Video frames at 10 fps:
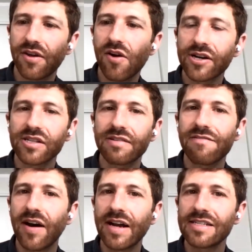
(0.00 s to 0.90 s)
They're actually
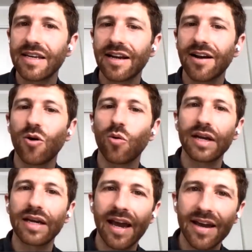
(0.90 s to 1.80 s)
finding
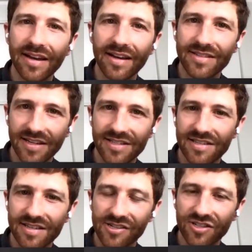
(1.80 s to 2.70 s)
organic Texas
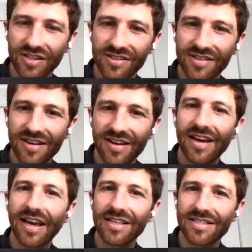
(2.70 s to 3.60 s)
secessionists
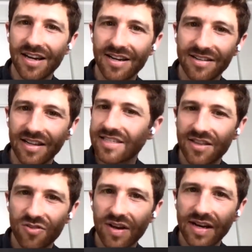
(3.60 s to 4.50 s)
inside, let's say,
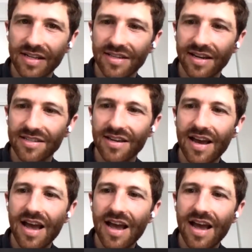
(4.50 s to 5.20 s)
the United States,